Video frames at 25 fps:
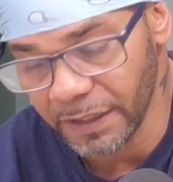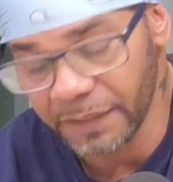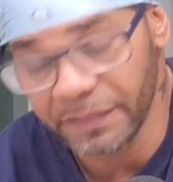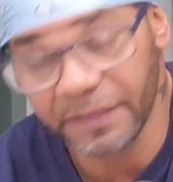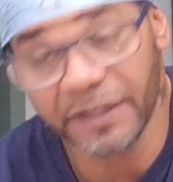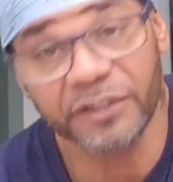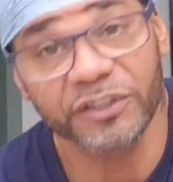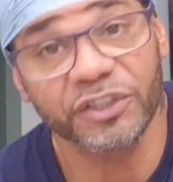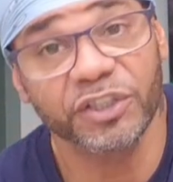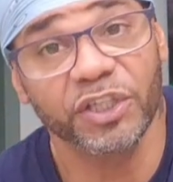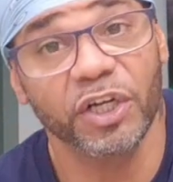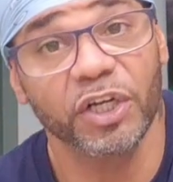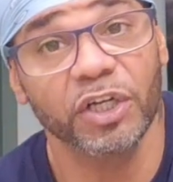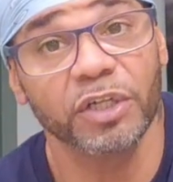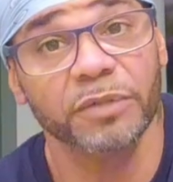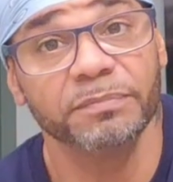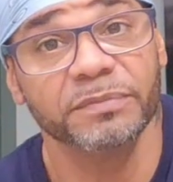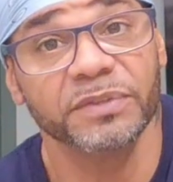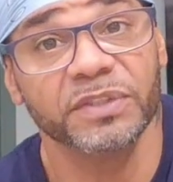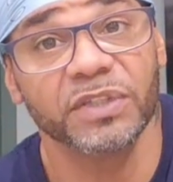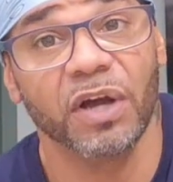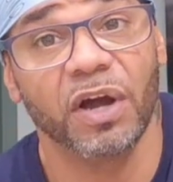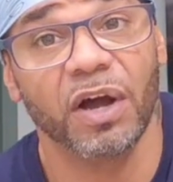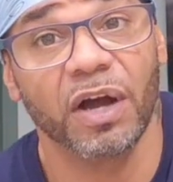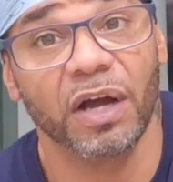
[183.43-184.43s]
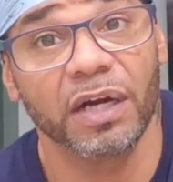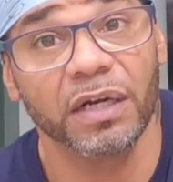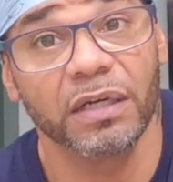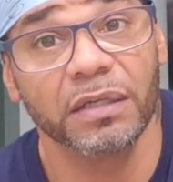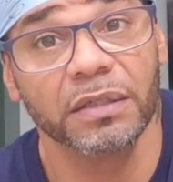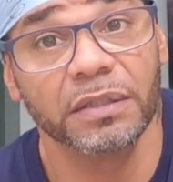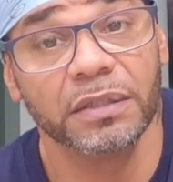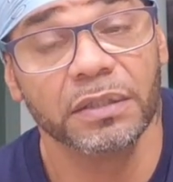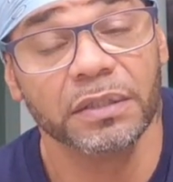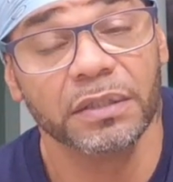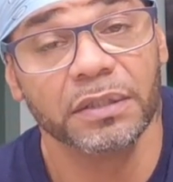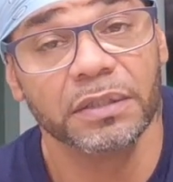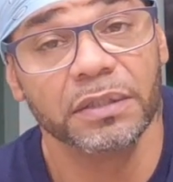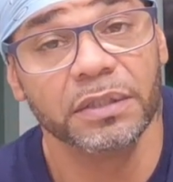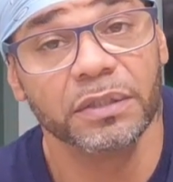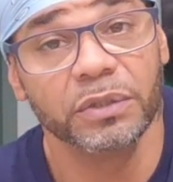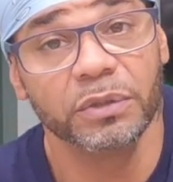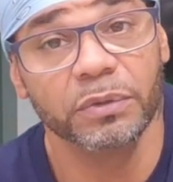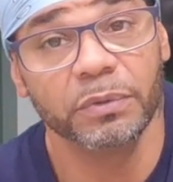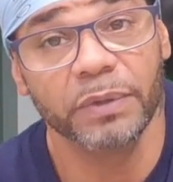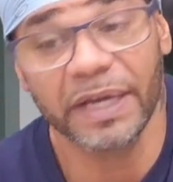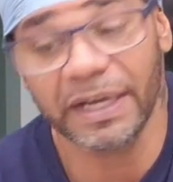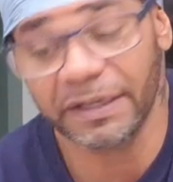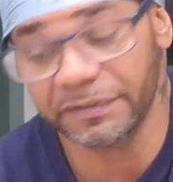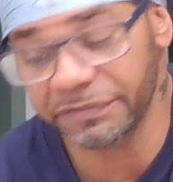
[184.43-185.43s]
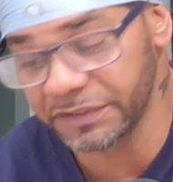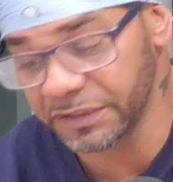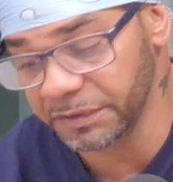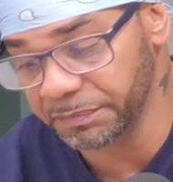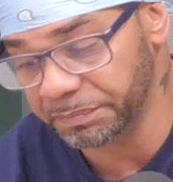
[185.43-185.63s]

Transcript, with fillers: Their terms are you have